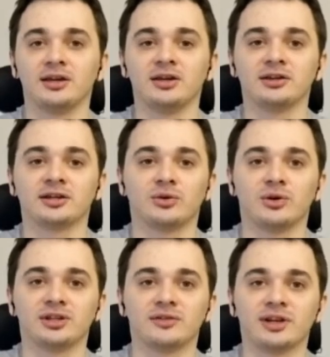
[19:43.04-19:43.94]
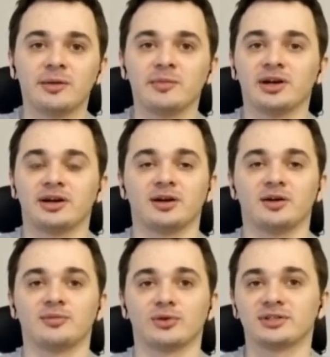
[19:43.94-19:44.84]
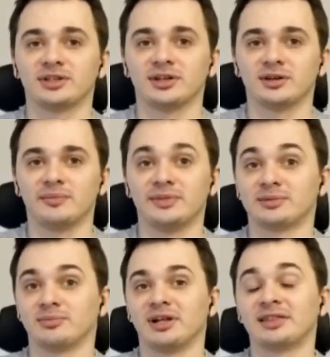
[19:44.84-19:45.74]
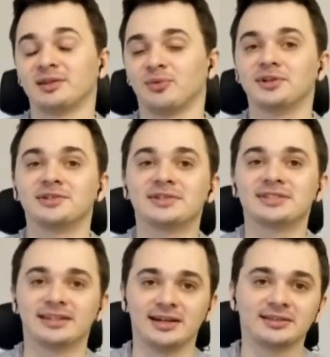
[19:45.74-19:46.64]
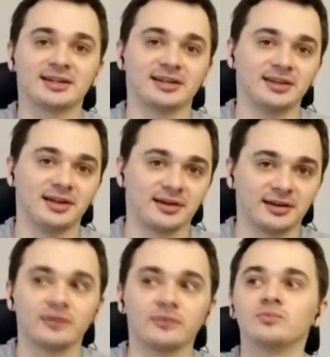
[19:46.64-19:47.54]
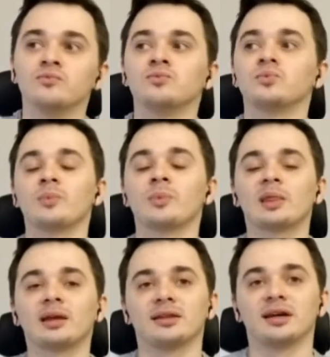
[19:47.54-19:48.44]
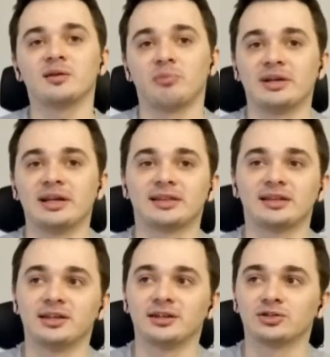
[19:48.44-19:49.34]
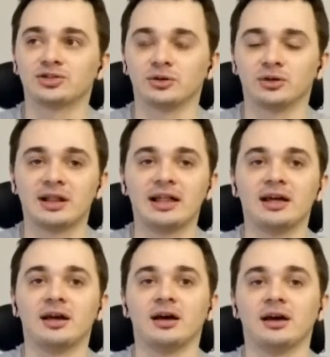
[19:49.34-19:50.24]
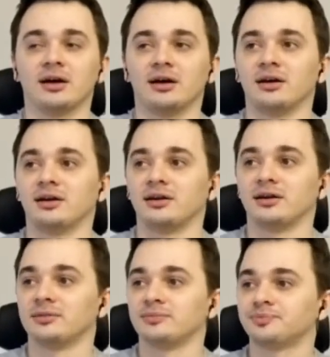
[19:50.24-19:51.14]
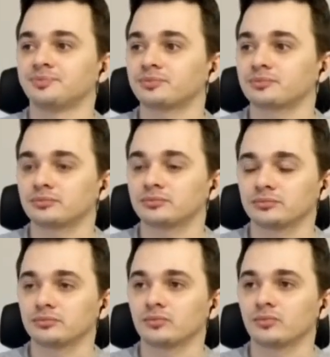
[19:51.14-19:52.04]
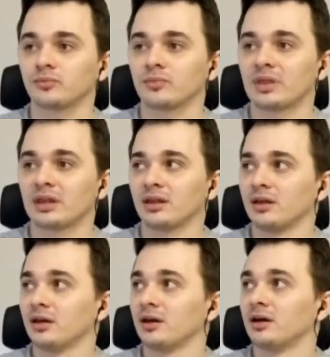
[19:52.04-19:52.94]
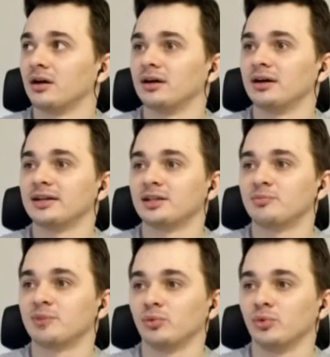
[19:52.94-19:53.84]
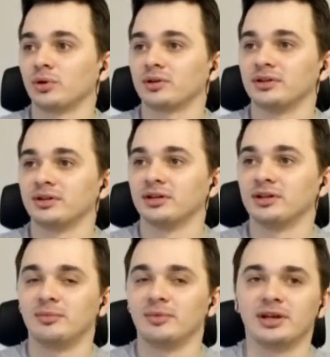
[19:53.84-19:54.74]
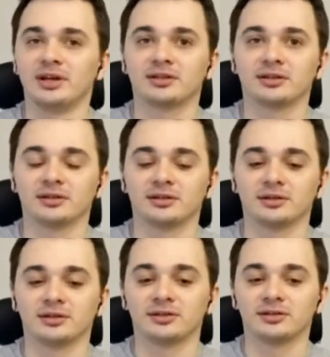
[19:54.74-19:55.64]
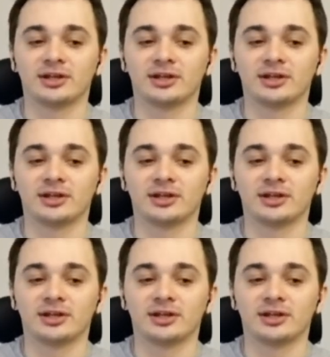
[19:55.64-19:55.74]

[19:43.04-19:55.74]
Also, you can, if you know this challenge and you know the response, you can forget very conveniently to pay for electricity as long as you like.